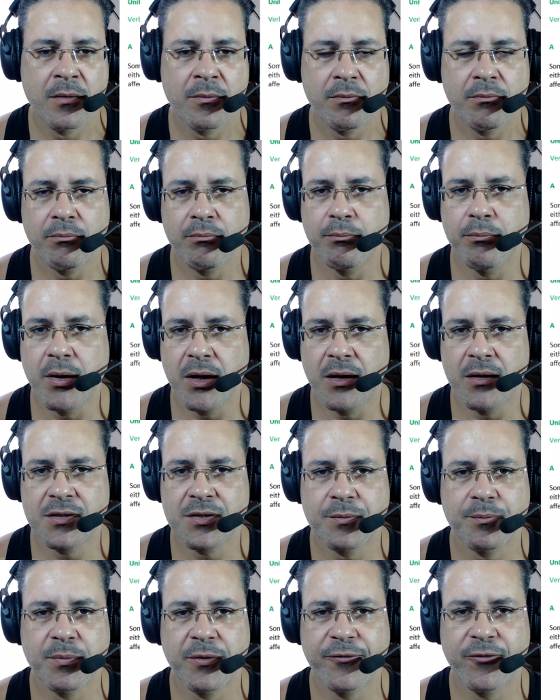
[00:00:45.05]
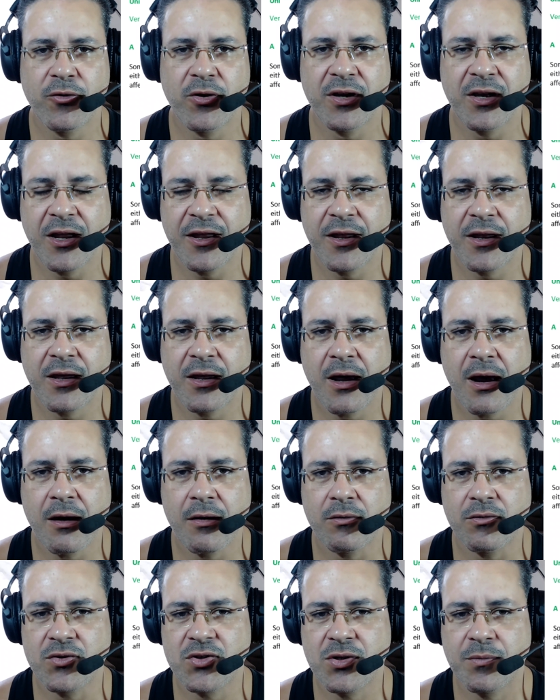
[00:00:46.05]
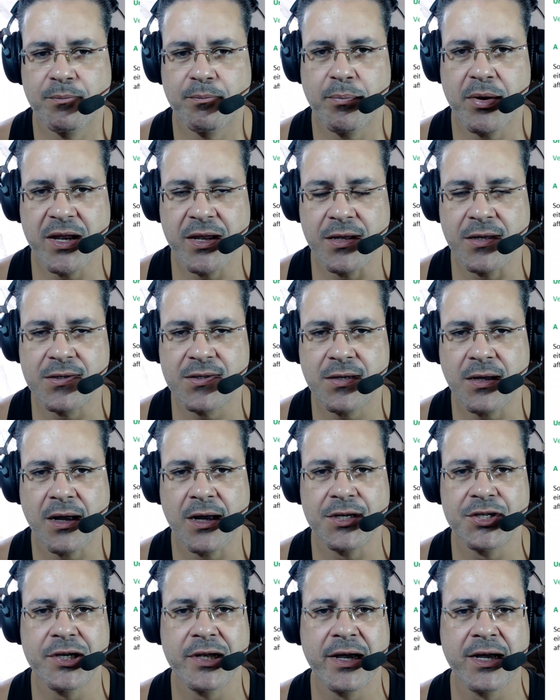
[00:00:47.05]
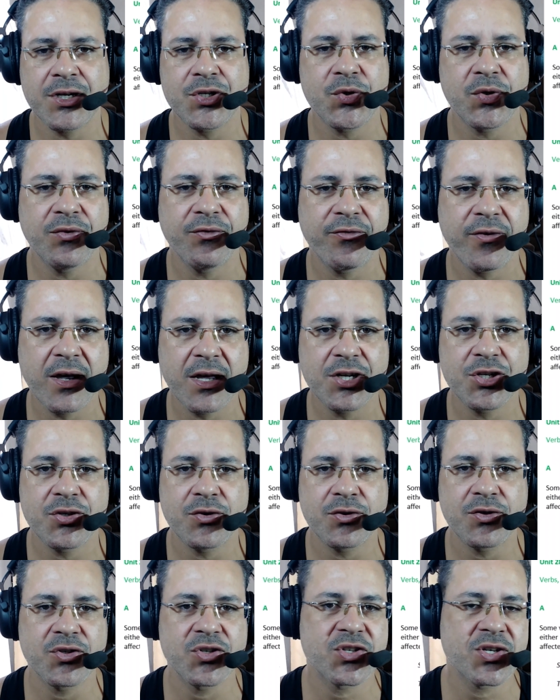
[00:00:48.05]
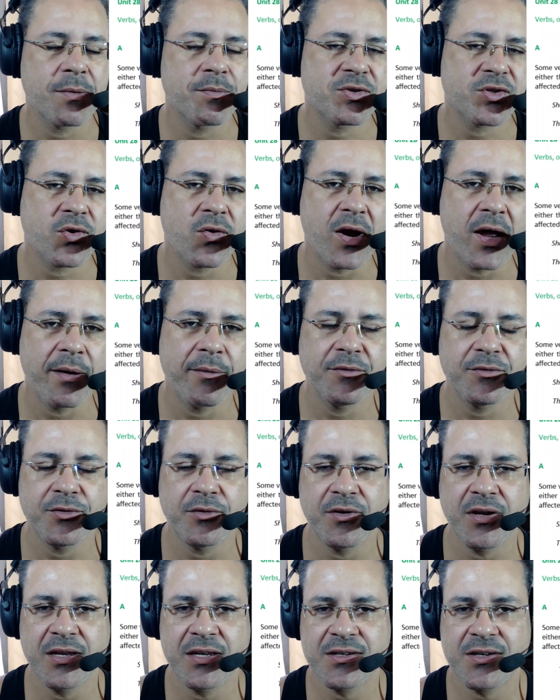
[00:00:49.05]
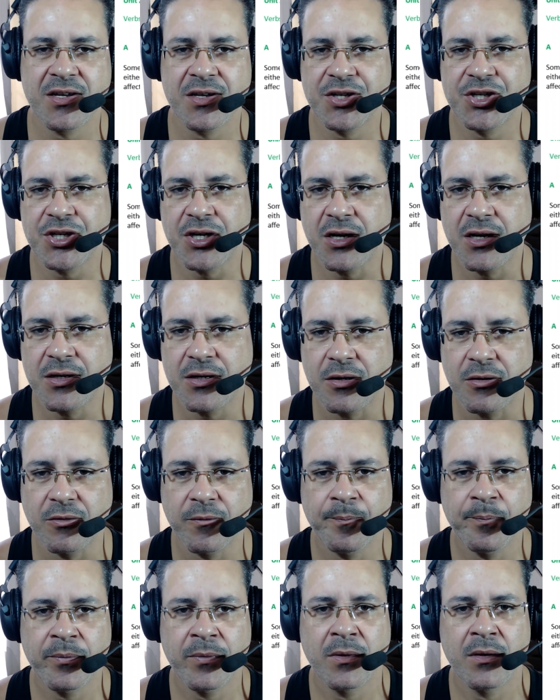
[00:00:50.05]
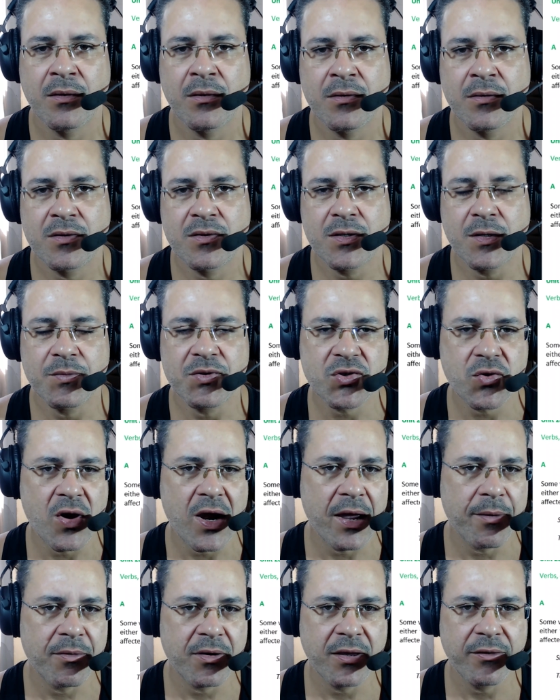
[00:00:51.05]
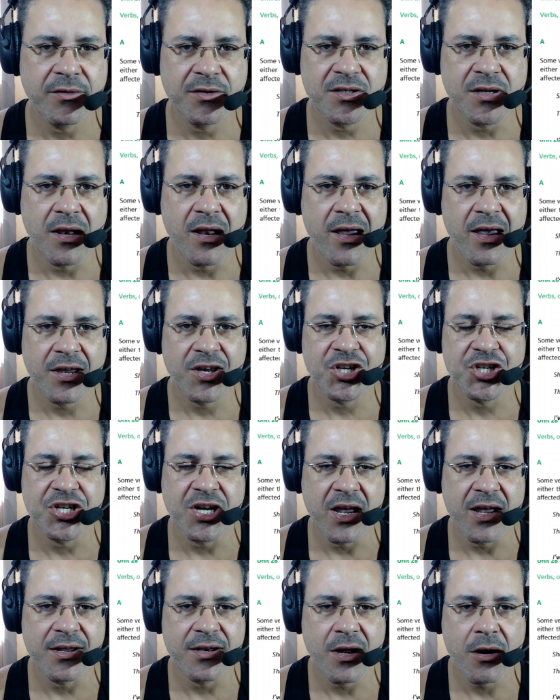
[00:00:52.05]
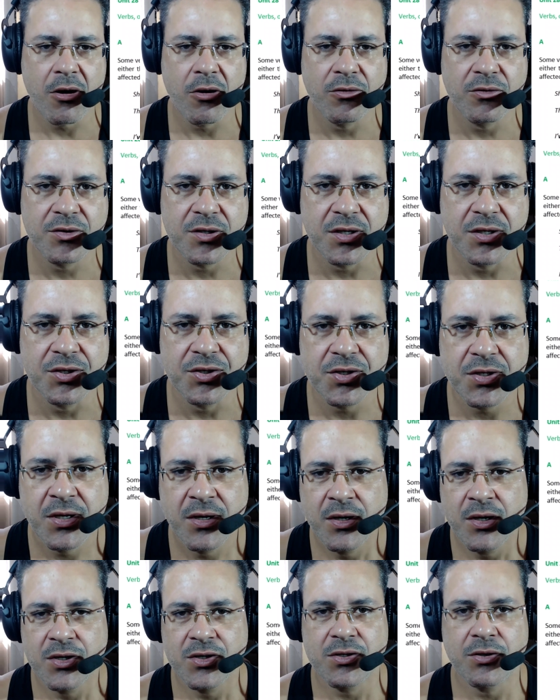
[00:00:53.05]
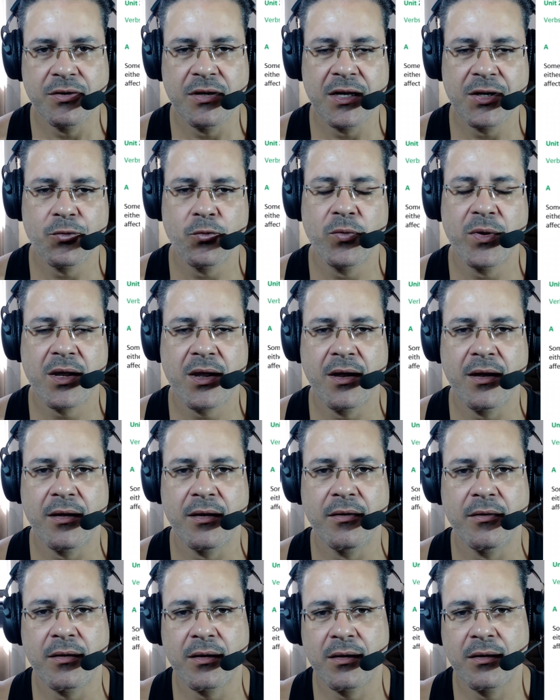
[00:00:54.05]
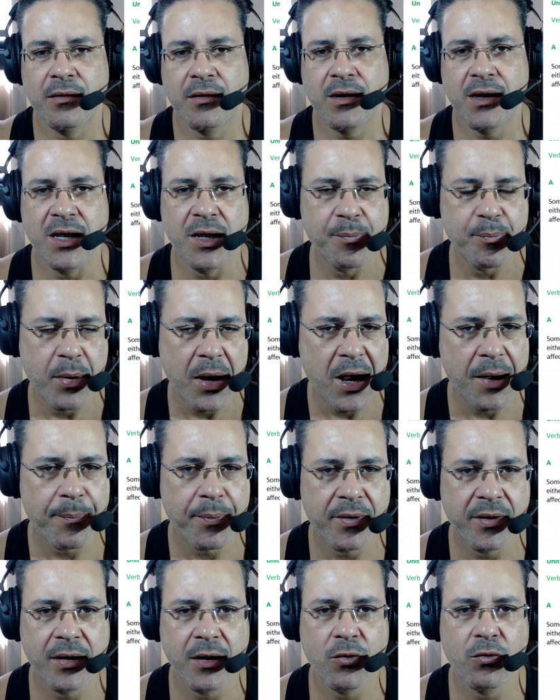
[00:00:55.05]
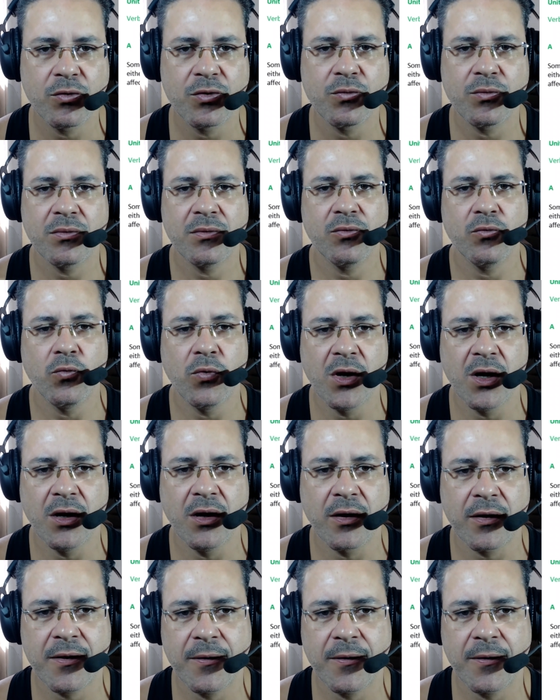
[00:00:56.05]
But before anything else, please, I'd like to invite you to subscribe to this channel. Subscribe, give it a like, share the content so that we can keep up the good work.